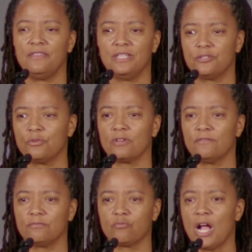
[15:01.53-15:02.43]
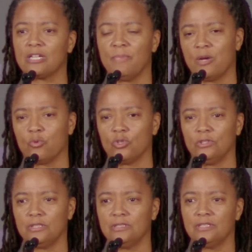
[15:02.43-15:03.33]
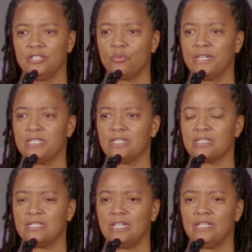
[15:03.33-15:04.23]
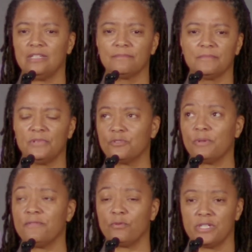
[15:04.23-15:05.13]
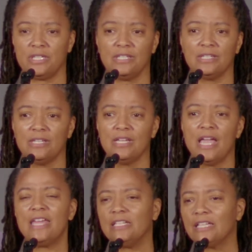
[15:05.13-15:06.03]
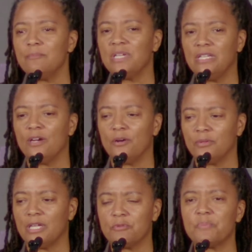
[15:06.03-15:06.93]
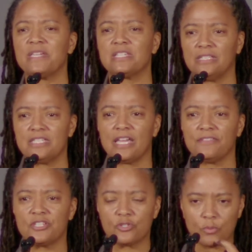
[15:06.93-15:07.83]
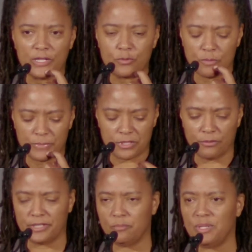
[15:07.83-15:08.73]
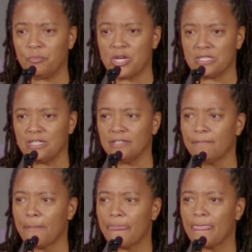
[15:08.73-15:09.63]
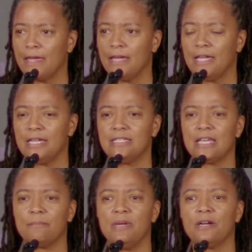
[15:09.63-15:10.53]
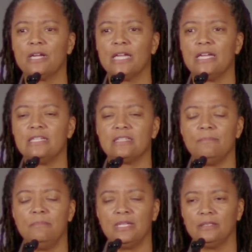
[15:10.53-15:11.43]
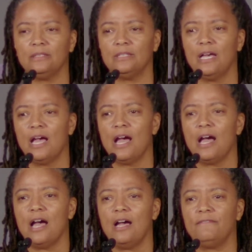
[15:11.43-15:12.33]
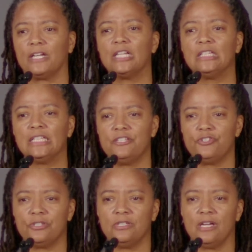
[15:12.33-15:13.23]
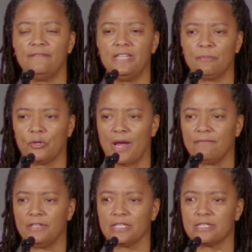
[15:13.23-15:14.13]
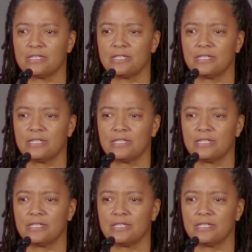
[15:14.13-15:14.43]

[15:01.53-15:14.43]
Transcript: that sort of rocked my world in 2016, or 2014, and it let me know, he was basically saying, this is why Trump is going to be president. He said, America is in the middle of a collision of demographics.